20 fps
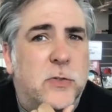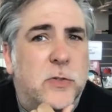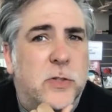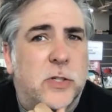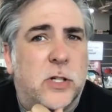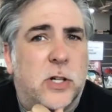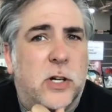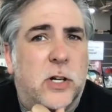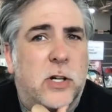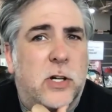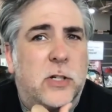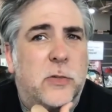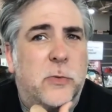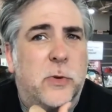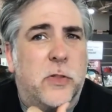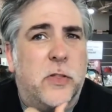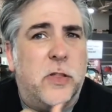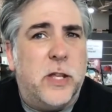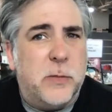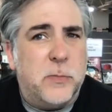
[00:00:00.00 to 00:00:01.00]
the talk
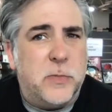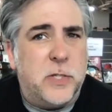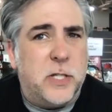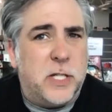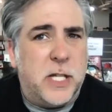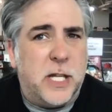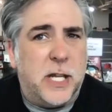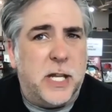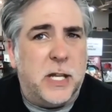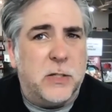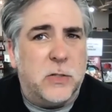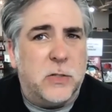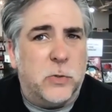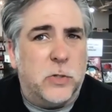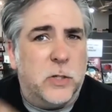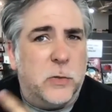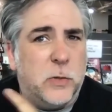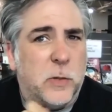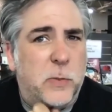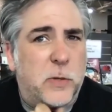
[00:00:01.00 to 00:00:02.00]
with him today, so
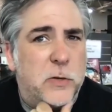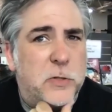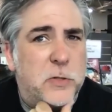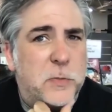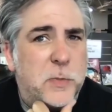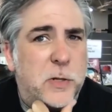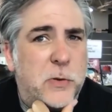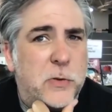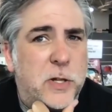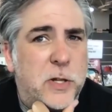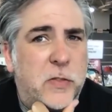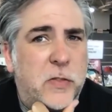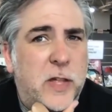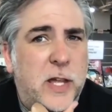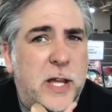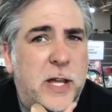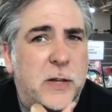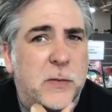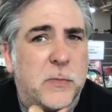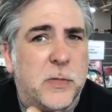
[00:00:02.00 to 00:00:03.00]
we're postponing
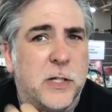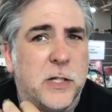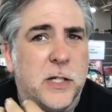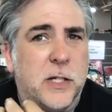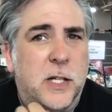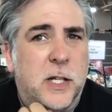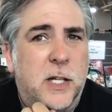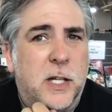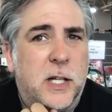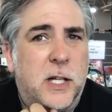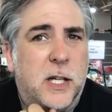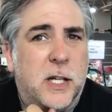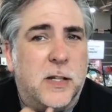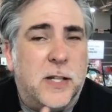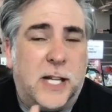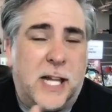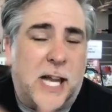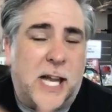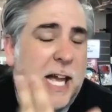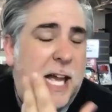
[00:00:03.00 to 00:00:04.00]
that. But
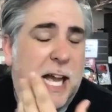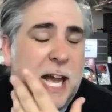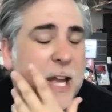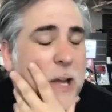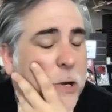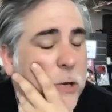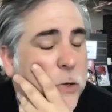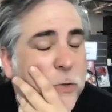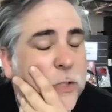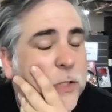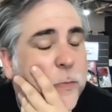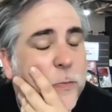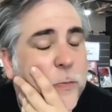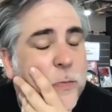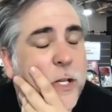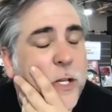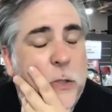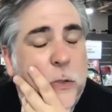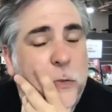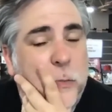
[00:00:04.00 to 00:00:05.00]
like I own some
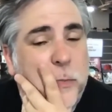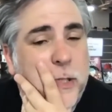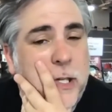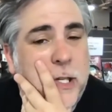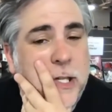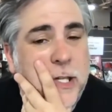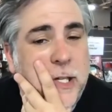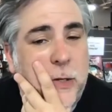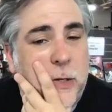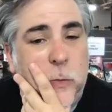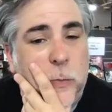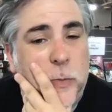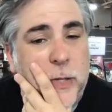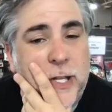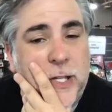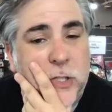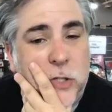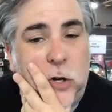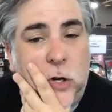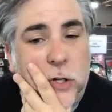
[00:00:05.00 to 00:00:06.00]
Daryl
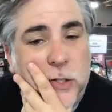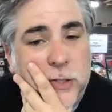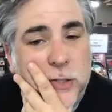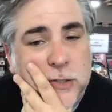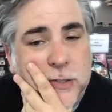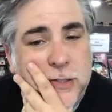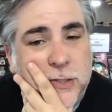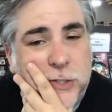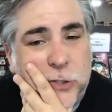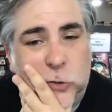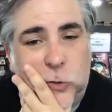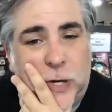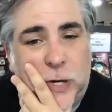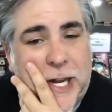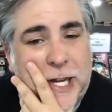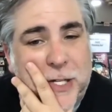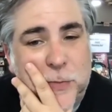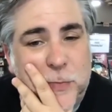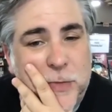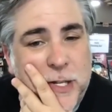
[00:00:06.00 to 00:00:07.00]
Banks art. Like
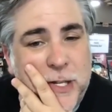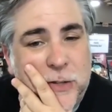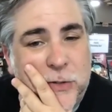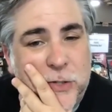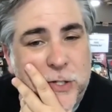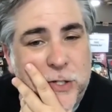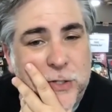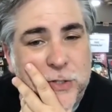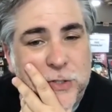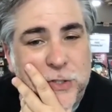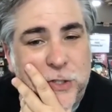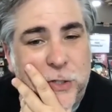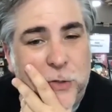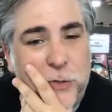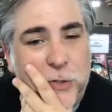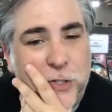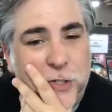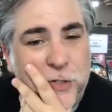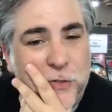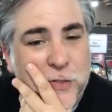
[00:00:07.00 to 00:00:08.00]
tracked him down years ago at a
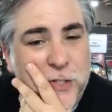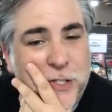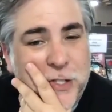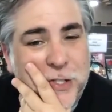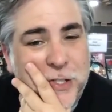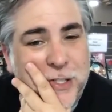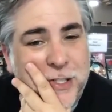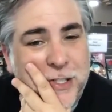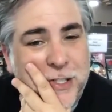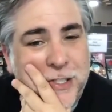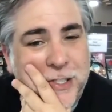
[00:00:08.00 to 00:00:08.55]
convention.